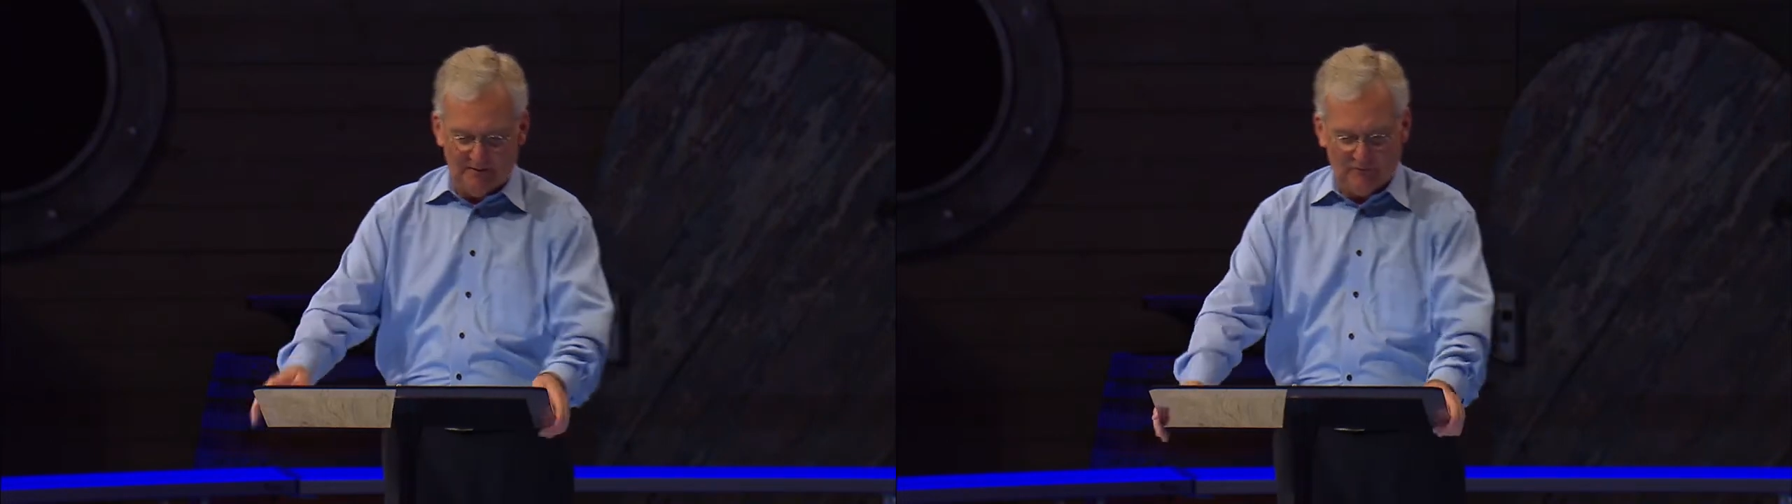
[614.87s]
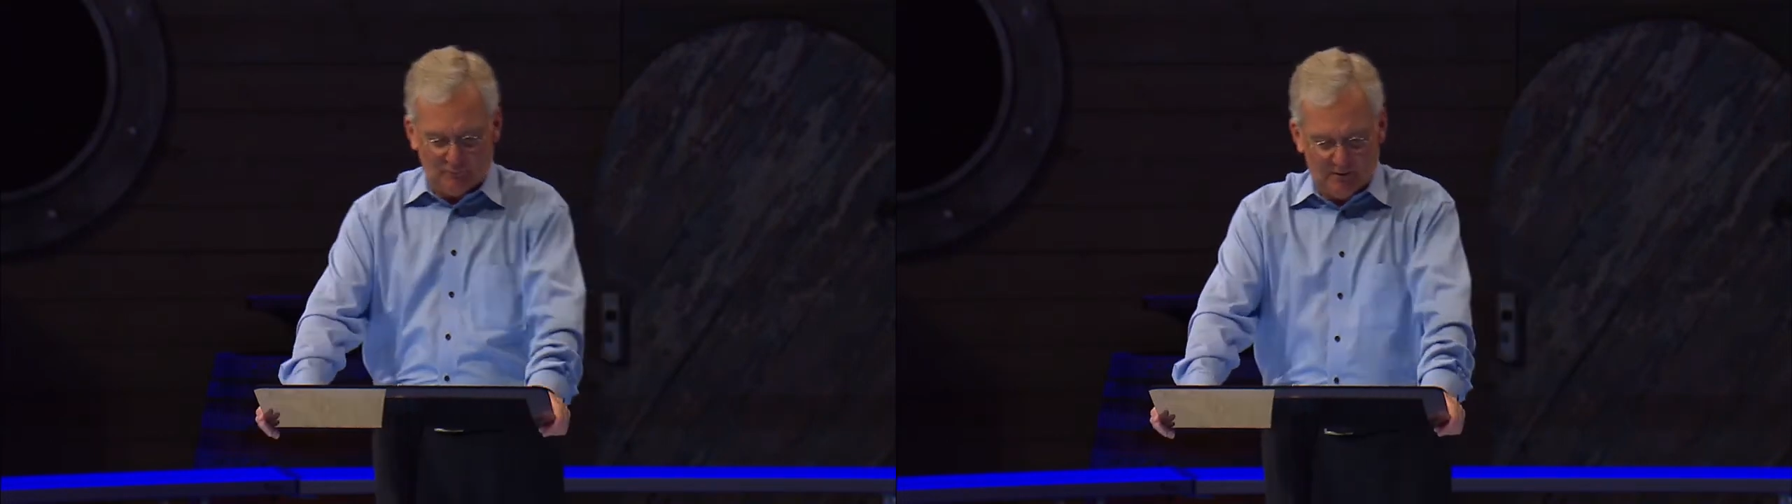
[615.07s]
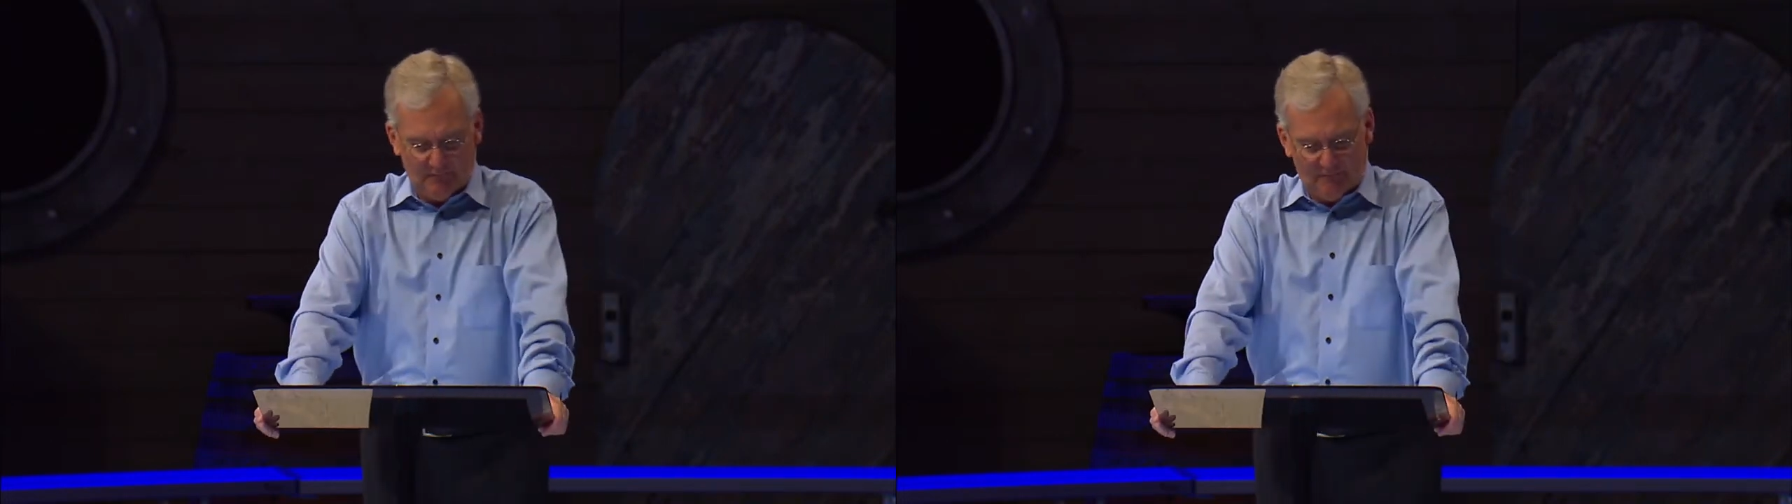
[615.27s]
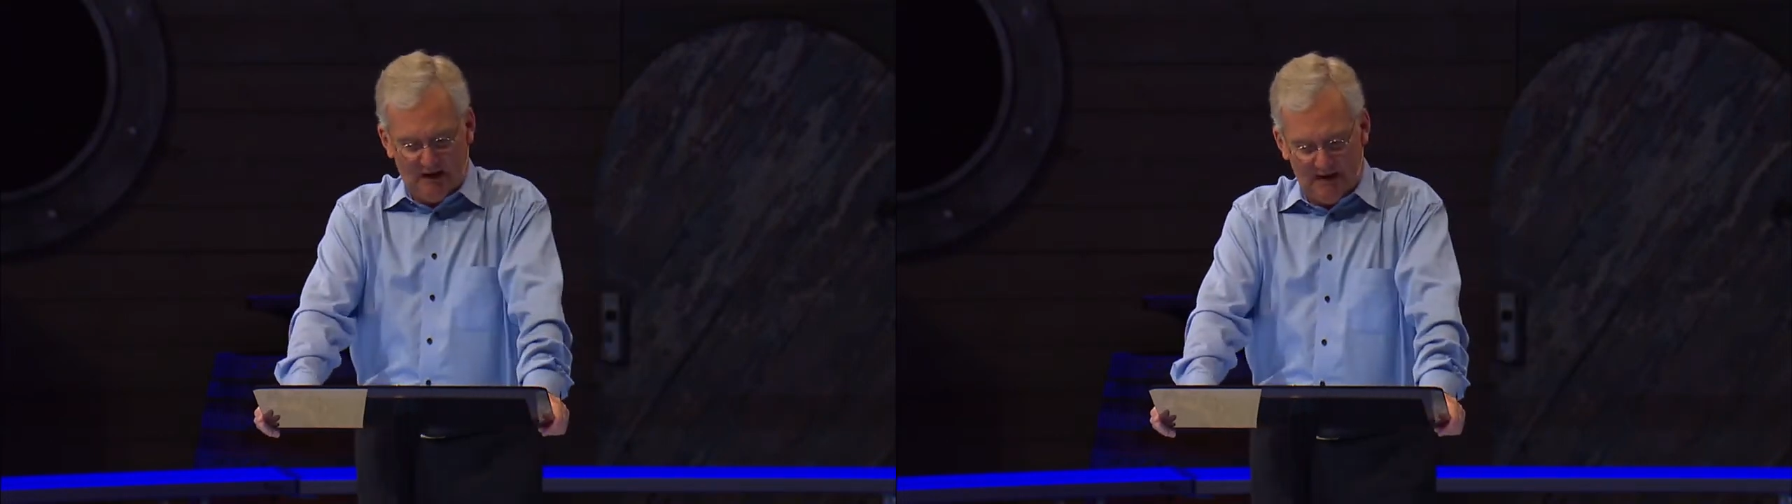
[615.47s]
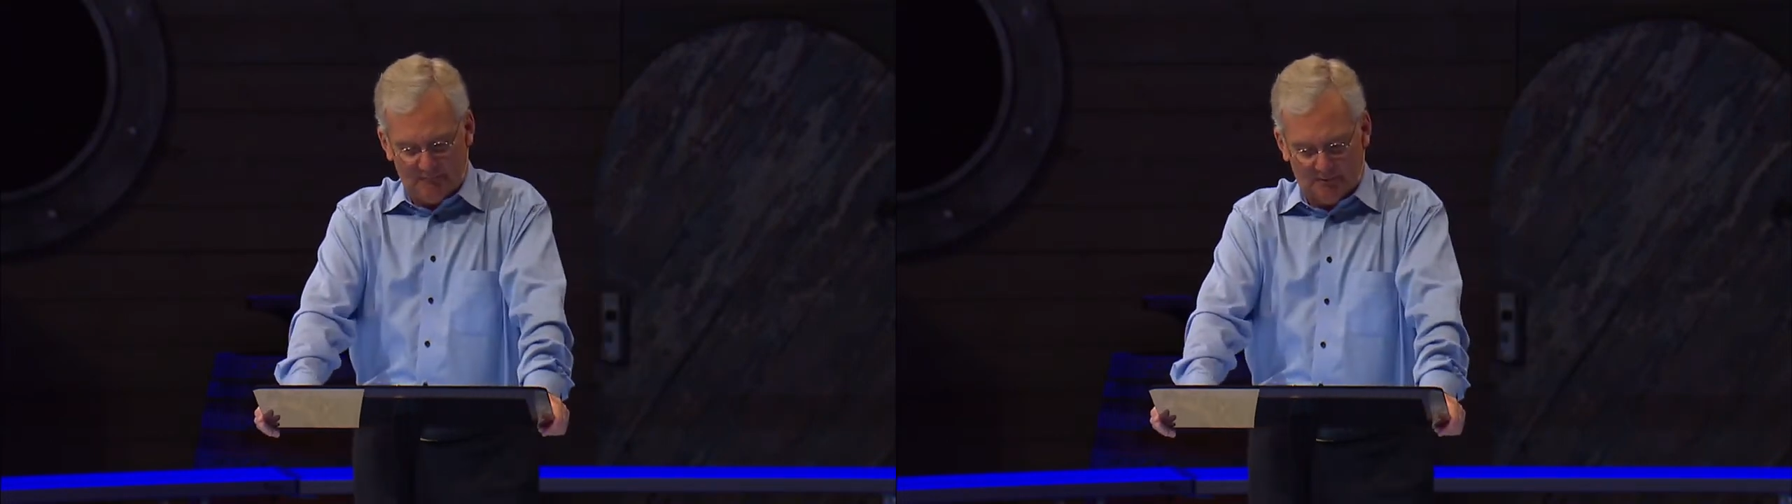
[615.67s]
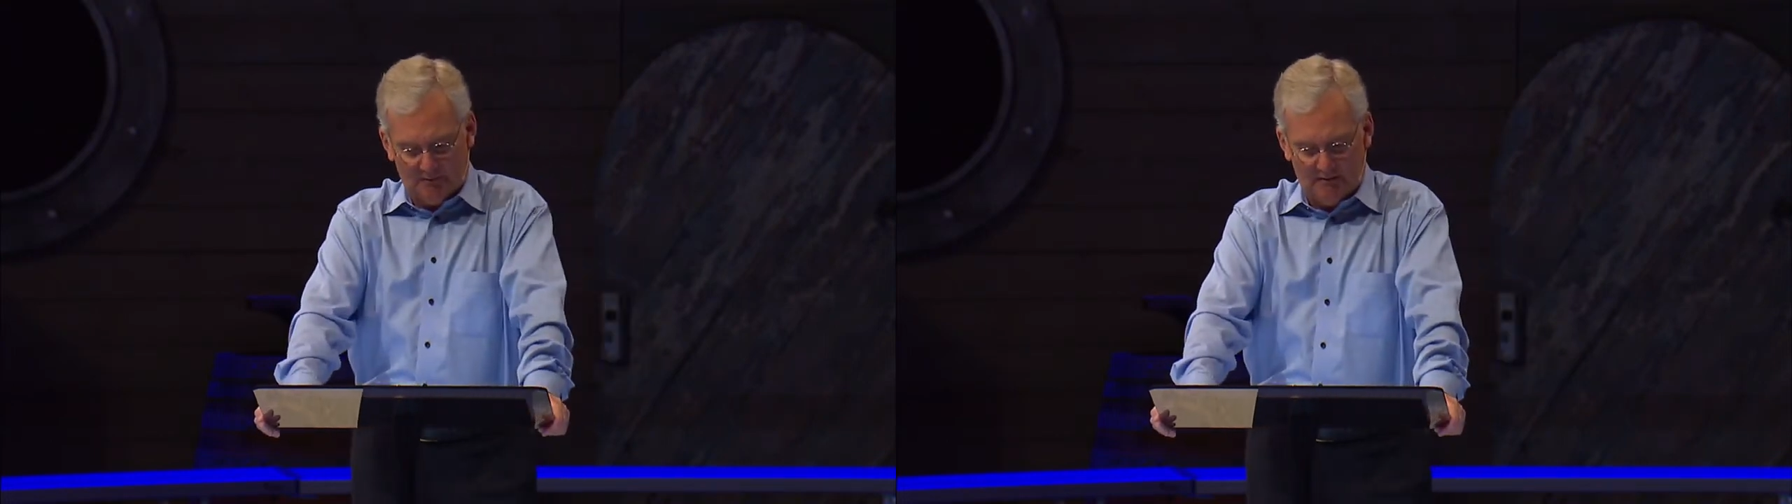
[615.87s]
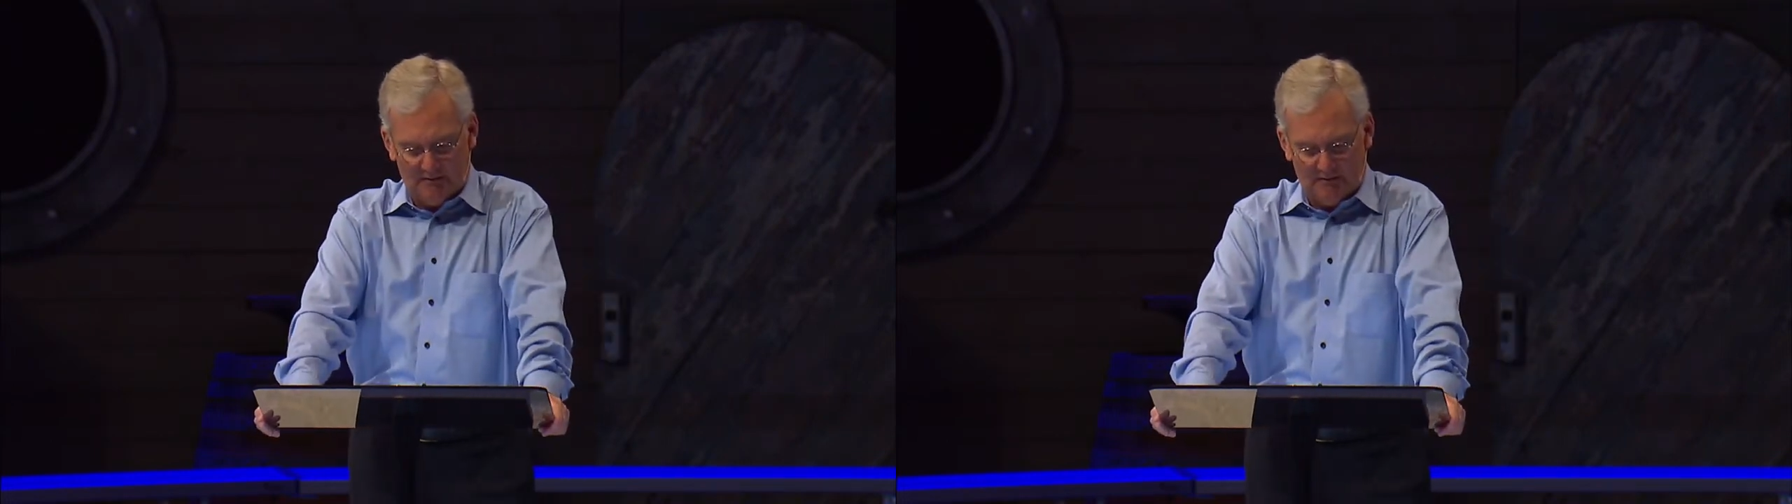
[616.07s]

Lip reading: this 12th chapter,